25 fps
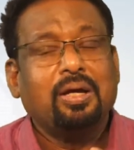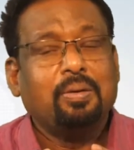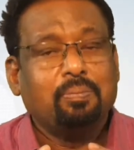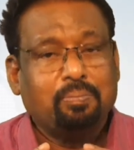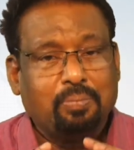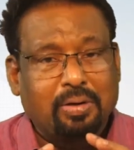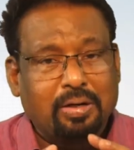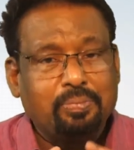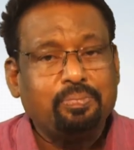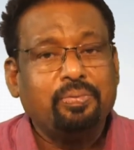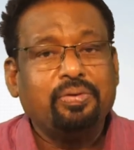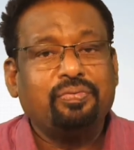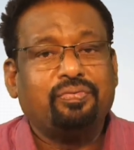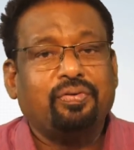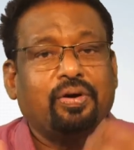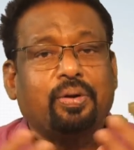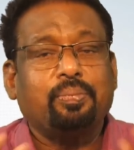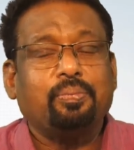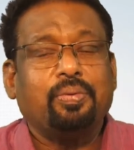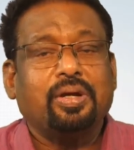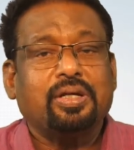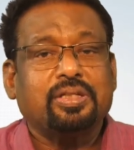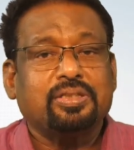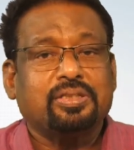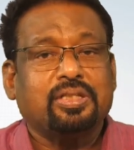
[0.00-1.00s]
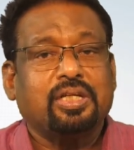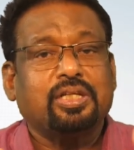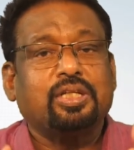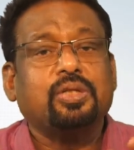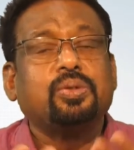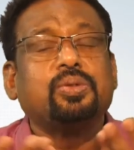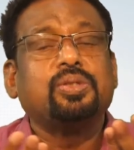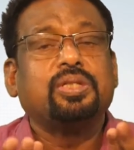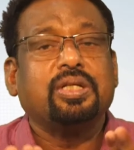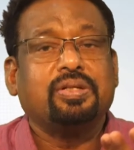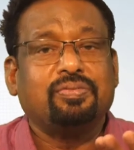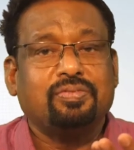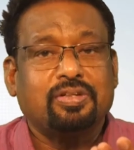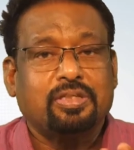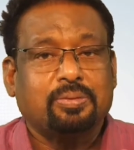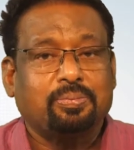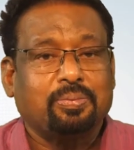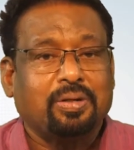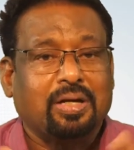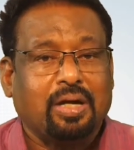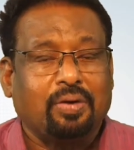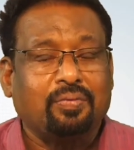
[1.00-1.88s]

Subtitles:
But before making a huge investment,